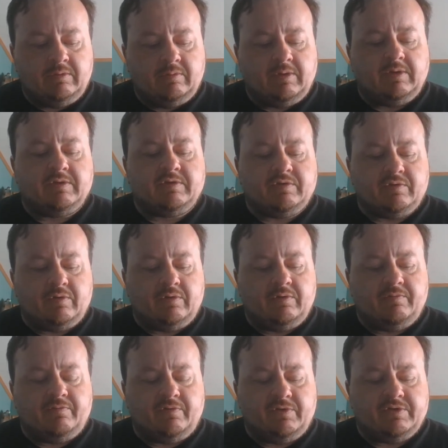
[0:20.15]

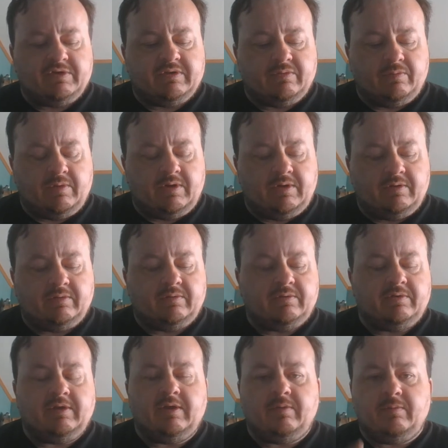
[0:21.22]
First one,
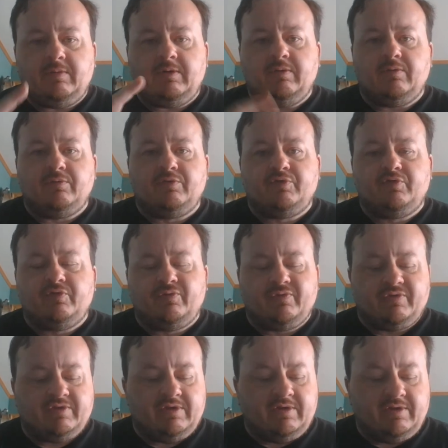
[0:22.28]
anyway, on
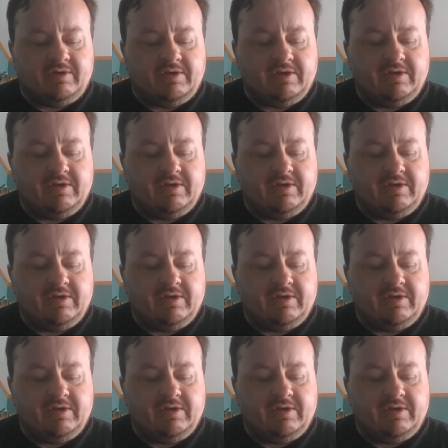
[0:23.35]
Tuesday.